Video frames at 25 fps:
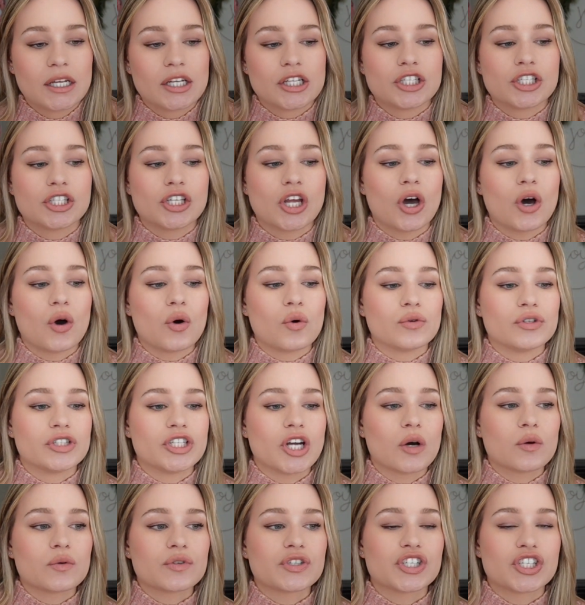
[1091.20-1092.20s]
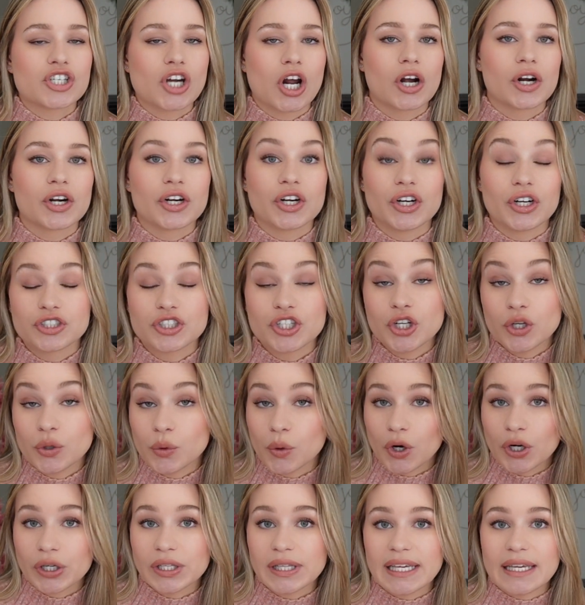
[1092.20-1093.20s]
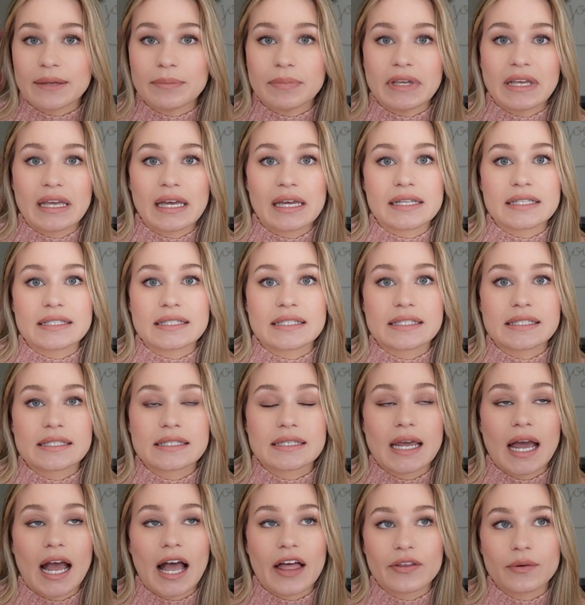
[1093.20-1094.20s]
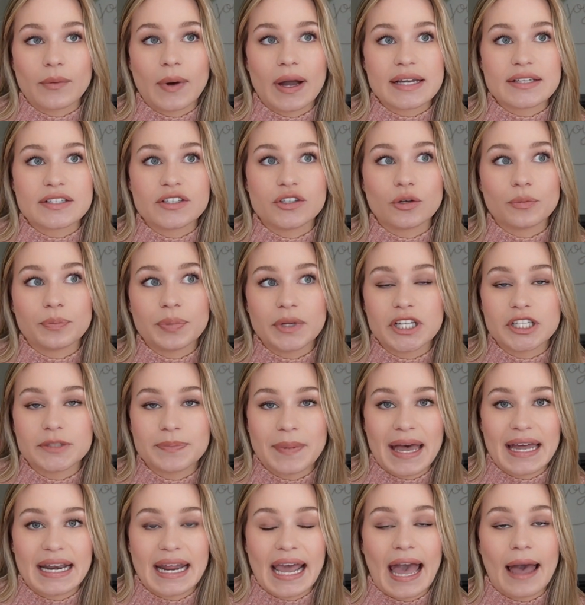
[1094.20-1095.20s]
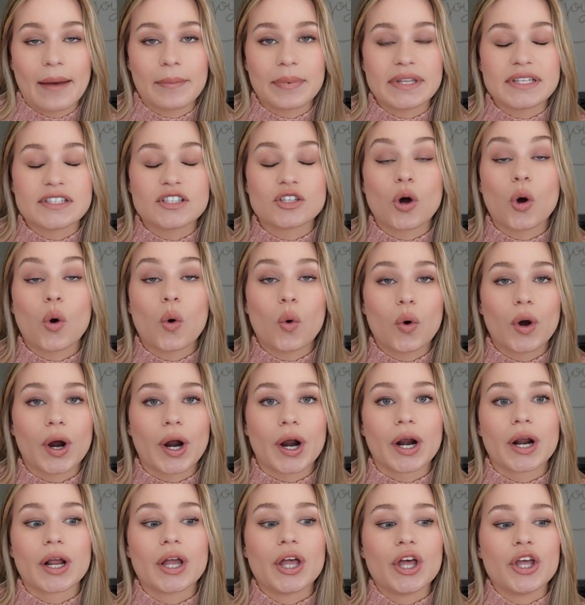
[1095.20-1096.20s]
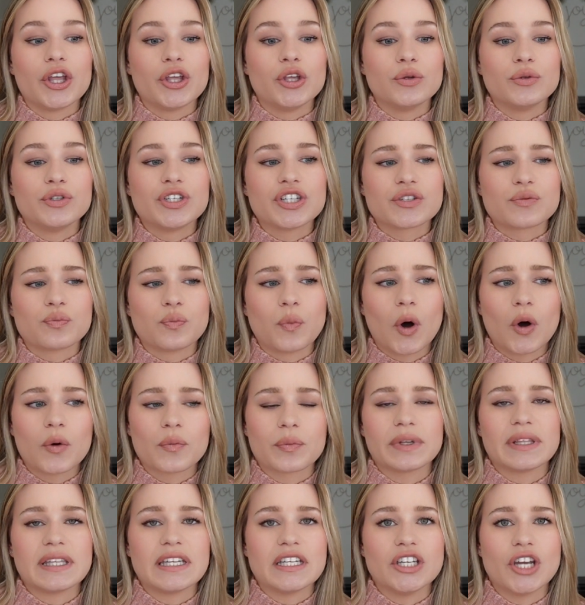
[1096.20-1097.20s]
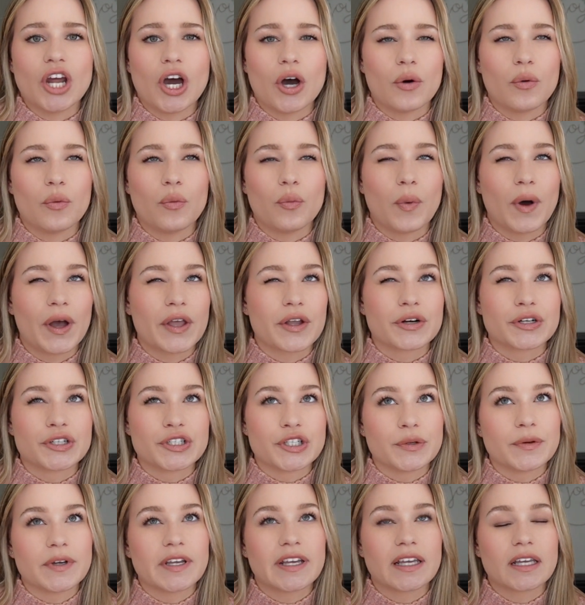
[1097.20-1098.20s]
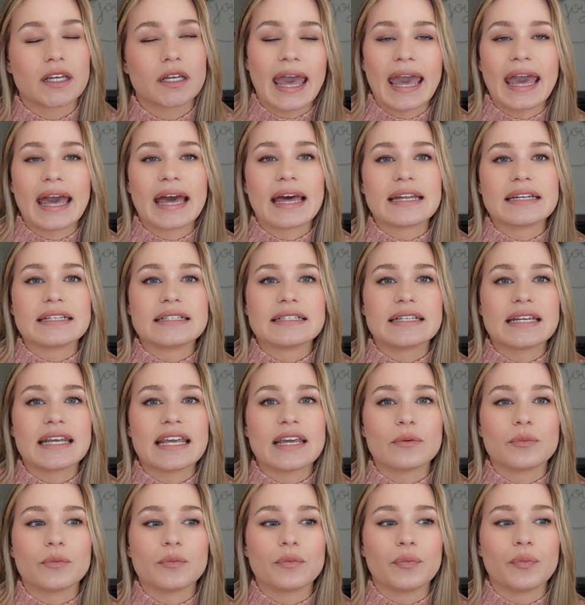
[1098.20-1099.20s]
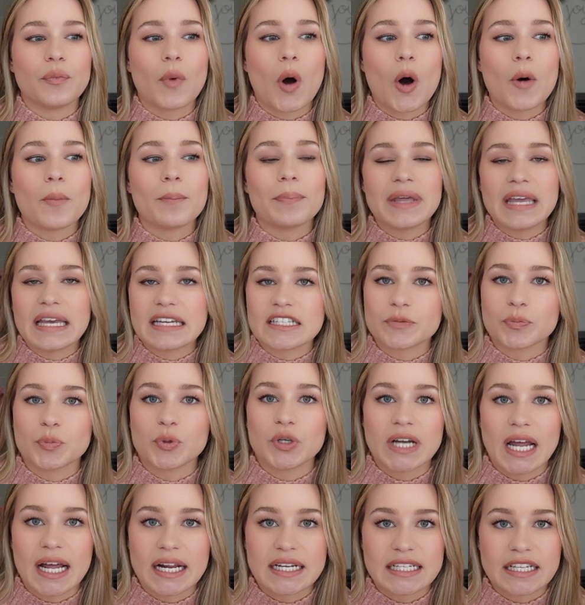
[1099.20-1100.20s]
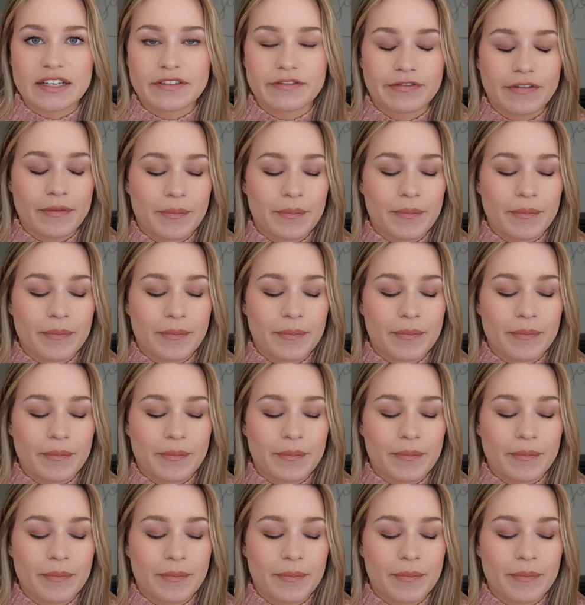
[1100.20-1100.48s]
so don't start too early, because otherwise you'll build bad habits, or you just won't really know what you're doing and it won't be as productive.